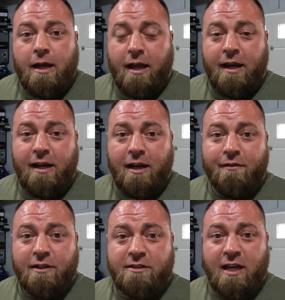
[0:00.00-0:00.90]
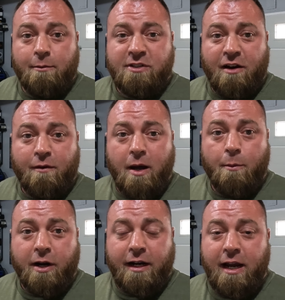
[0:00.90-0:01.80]
he even said himself about
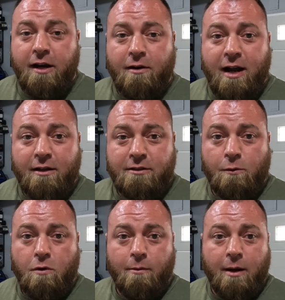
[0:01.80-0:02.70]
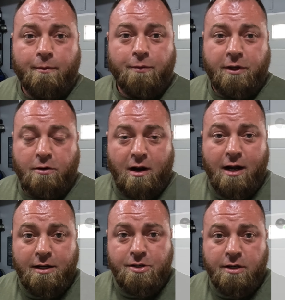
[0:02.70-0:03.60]
bringing a heater out to warm up the
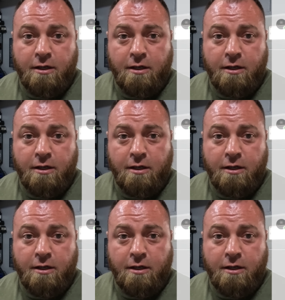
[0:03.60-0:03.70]
garage.